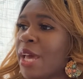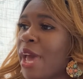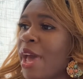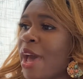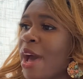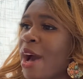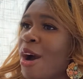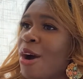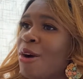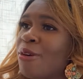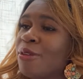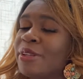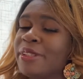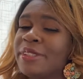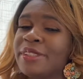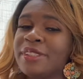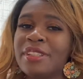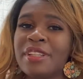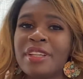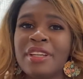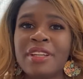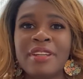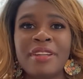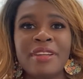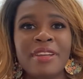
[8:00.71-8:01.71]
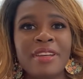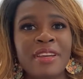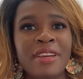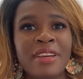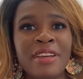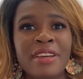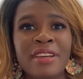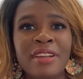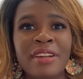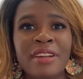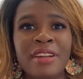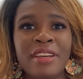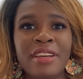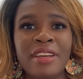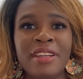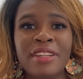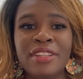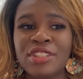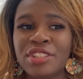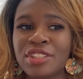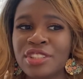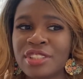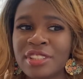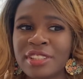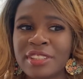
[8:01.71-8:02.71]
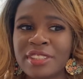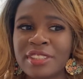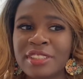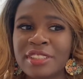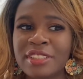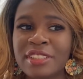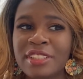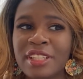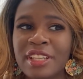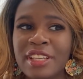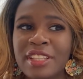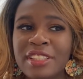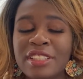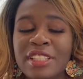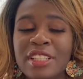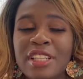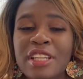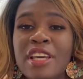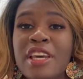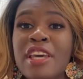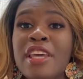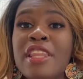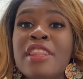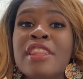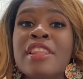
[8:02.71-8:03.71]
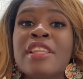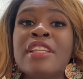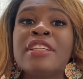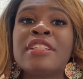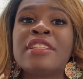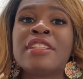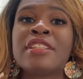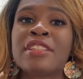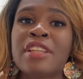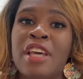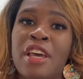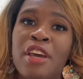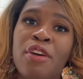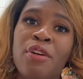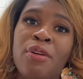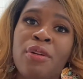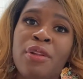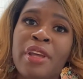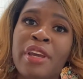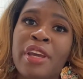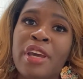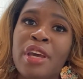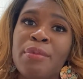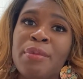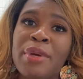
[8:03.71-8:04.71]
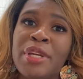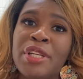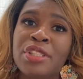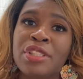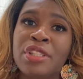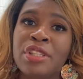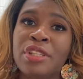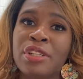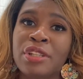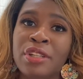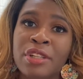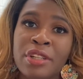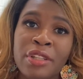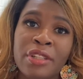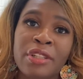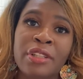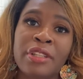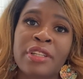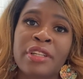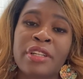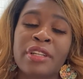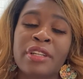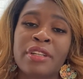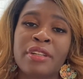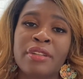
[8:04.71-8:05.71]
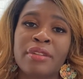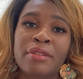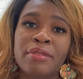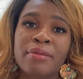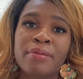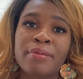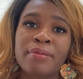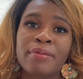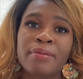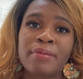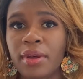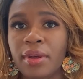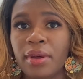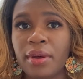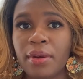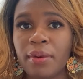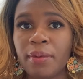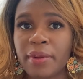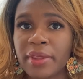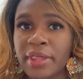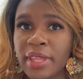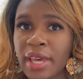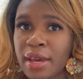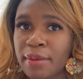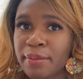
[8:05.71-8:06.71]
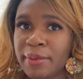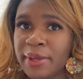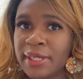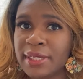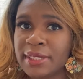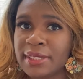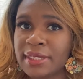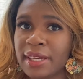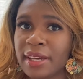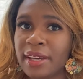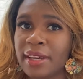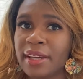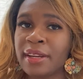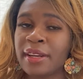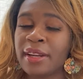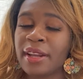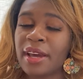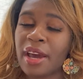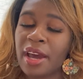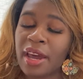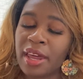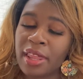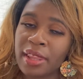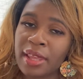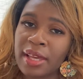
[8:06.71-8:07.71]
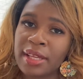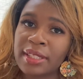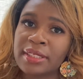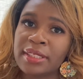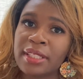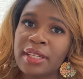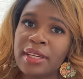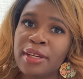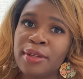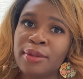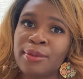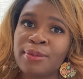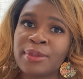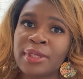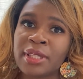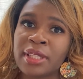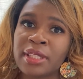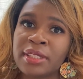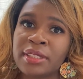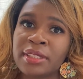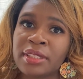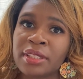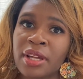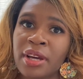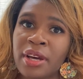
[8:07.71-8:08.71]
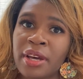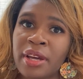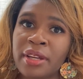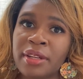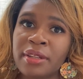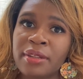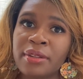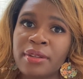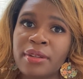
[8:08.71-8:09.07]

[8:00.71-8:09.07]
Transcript: out is then in. It's an endless cycle, like I mentioned earlier. With that being said, I like to end with this thought: